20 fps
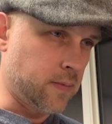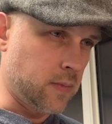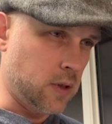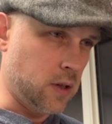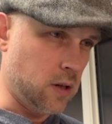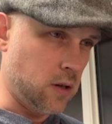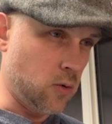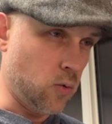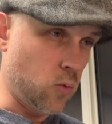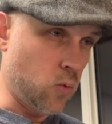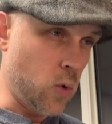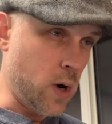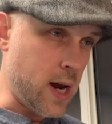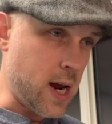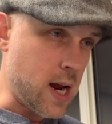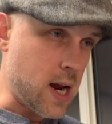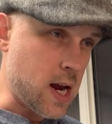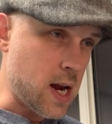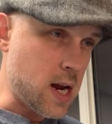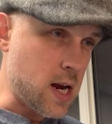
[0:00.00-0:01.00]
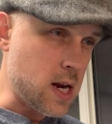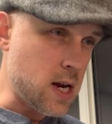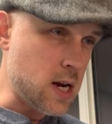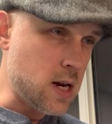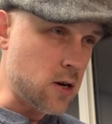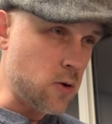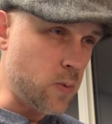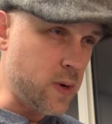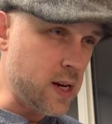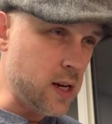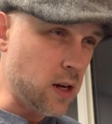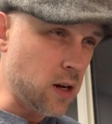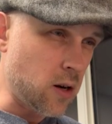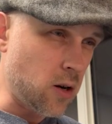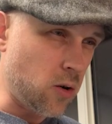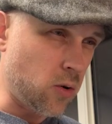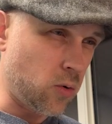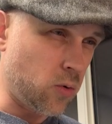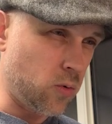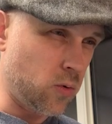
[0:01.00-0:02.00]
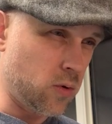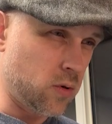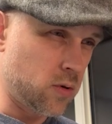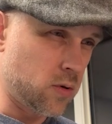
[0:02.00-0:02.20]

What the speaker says: And away we go.